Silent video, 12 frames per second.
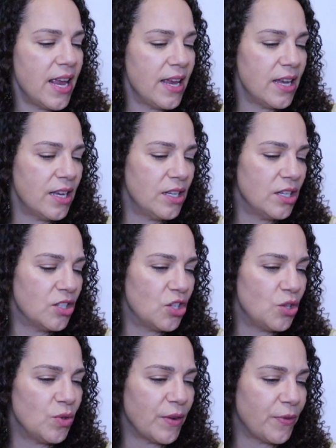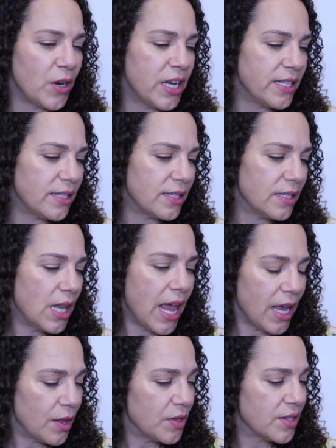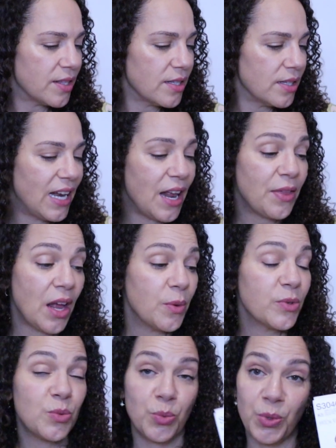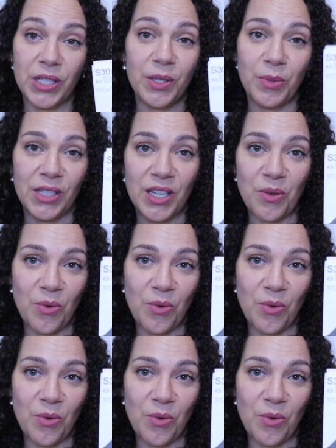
in 2 different lengths, and I thought it was really, really